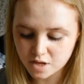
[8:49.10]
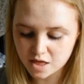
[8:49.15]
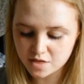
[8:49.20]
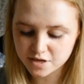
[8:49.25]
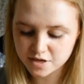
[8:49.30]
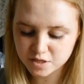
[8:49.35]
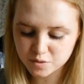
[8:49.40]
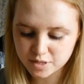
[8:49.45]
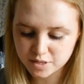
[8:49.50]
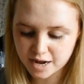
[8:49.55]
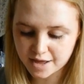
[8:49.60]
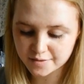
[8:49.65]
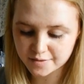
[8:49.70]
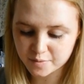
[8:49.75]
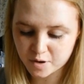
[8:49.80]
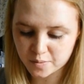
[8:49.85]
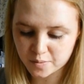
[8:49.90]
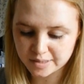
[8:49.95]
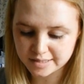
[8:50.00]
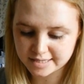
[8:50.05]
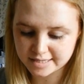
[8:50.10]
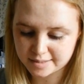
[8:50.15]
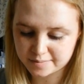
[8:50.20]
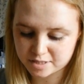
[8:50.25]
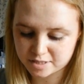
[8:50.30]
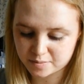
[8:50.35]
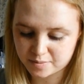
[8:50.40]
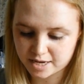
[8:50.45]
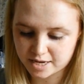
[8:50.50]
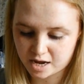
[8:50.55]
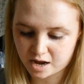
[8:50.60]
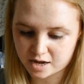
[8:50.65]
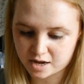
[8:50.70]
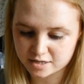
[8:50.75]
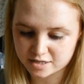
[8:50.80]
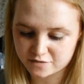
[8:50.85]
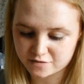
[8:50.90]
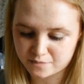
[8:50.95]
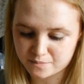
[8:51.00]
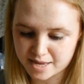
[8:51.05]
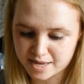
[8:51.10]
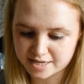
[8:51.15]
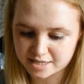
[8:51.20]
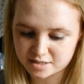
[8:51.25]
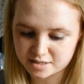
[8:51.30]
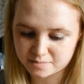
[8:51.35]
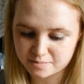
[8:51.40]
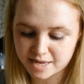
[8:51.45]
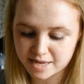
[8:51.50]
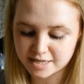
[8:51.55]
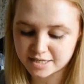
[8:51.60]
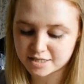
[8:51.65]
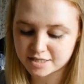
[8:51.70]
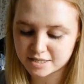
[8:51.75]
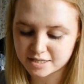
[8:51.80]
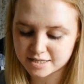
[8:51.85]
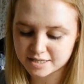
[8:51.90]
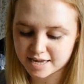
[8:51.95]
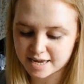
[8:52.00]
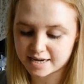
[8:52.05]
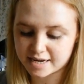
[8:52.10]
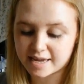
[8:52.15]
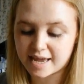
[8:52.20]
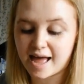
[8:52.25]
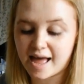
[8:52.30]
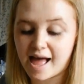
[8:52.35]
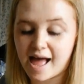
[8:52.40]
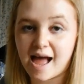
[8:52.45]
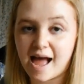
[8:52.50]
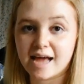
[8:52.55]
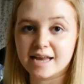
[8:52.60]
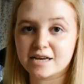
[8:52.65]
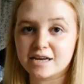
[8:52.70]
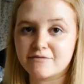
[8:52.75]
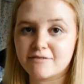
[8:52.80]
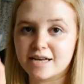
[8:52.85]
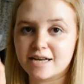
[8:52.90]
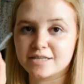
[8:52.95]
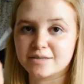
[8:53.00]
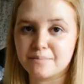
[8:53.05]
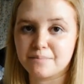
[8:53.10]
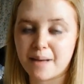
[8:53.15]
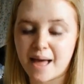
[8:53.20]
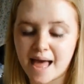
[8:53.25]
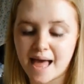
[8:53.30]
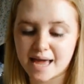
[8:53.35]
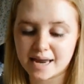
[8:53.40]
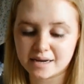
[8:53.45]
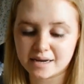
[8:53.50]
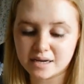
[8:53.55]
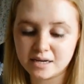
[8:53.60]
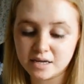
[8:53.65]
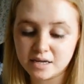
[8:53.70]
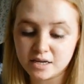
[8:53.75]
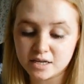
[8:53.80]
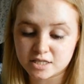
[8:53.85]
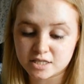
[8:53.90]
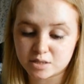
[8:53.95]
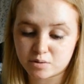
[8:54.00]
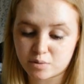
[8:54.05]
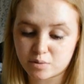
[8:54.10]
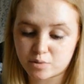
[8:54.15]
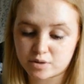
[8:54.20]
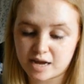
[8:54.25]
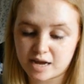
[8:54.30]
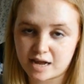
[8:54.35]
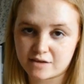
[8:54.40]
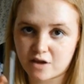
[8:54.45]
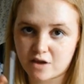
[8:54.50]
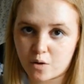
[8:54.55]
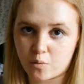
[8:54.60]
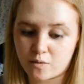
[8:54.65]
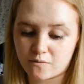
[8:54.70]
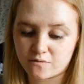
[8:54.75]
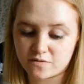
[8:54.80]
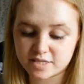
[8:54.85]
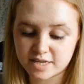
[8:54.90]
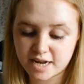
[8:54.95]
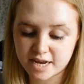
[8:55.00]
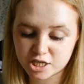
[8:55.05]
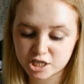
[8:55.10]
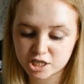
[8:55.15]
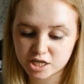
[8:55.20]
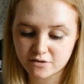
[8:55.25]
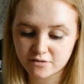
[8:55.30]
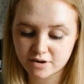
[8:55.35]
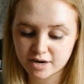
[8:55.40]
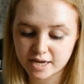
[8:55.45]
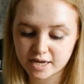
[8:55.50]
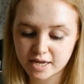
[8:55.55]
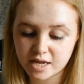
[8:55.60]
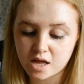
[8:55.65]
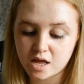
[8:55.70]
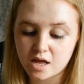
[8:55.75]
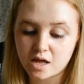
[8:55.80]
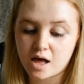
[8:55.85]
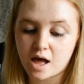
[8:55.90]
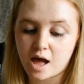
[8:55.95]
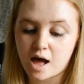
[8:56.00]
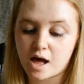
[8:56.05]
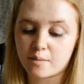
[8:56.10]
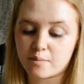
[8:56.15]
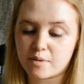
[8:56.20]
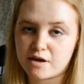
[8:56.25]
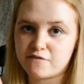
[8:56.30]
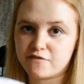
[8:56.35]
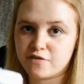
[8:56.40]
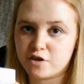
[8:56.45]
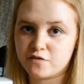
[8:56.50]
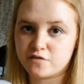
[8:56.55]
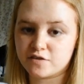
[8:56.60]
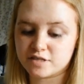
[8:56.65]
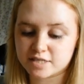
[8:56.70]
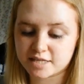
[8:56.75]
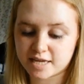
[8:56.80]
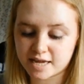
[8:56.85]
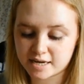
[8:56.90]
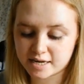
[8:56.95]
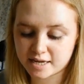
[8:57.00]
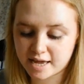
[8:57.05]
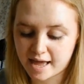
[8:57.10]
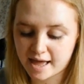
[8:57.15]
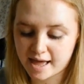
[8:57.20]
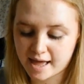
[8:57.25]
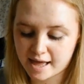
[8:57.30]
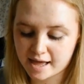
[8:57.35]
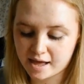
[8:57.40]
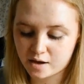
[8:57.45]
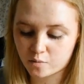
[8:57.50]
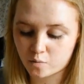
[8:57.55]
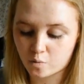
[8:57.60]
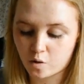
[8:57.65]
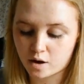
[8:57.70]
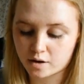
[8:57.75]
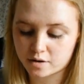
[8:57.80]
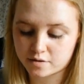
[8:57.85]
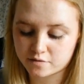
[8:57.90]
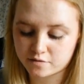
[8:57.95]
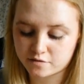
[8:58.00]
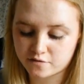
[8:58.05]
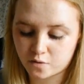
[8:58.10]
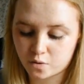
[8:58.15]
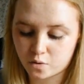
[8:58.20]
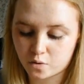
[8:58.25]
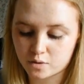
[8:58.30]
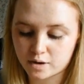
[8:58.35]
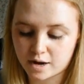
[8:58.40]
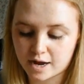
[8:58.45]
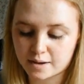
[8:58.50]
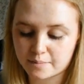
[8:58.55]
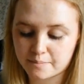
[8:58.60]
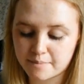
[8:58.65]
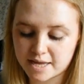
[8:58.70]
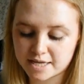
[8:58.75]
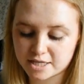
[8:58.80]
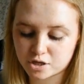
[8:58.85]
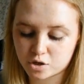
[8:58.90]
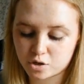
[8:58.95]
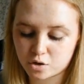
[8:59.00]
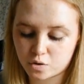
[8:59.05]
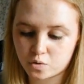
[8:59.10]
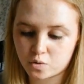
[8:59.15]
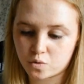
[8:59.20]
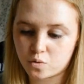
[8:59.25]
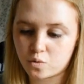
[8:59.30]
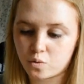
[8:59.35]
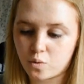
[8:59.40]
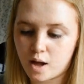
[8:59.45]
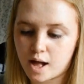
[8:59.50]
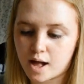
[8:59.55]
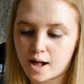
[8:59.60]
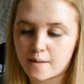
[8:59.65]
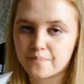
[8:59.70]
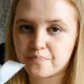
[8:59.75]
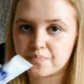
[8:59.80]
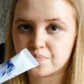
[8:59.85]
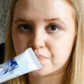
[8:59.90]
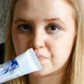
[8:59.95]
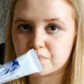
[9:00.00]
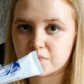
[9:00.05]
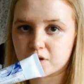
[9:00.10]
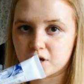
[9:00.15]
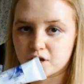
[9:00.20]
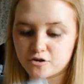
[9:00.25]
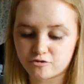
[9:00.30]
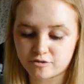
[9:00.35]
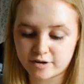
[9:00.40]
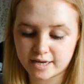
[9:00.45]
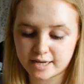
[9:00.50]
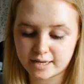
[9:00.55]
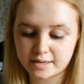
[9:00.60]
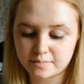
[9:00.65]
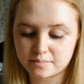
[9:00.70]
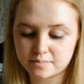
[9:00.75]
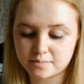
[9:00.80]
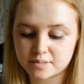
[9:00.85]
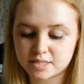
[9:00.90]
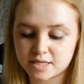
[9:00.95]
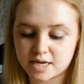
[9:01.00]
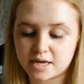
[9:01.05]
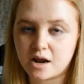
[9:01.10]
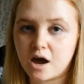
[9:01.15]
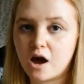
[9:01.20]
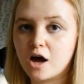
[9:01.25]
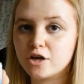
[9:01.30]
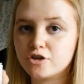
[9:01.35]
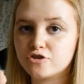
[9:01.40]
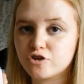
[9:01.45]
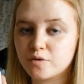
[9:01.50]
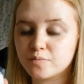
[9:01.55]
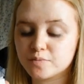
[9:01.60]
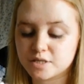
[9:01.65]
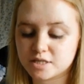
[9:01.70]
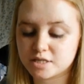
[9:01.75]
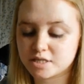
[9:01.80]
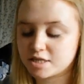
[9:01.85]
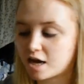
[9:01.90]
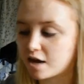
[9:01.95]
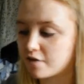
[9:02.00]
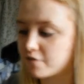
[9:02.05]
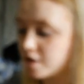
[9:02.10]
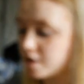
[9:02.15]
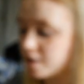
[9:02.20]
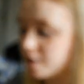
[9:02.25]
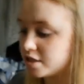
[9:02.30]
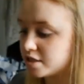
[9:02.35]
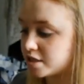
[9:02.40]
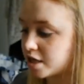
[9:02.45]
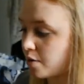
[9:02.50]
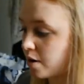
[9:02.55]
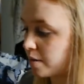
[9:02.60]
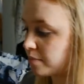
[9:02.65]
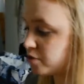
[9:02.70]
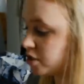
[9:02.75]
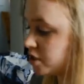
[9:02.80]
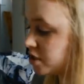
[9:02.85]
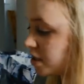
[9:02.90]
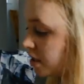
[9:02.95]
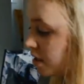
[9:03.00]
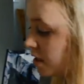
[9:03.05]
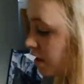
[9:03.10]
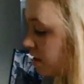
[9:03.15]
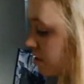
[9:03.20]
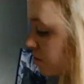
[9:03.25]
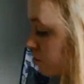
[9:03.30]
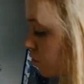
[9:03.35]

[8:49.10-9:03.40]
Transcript: this one at the moment seems to be kind of medicine, skincare, and a random pen. So I want to have like one for stationery, a few for skincare, one for like medical creams and eye drops and stuff. So I'm just going to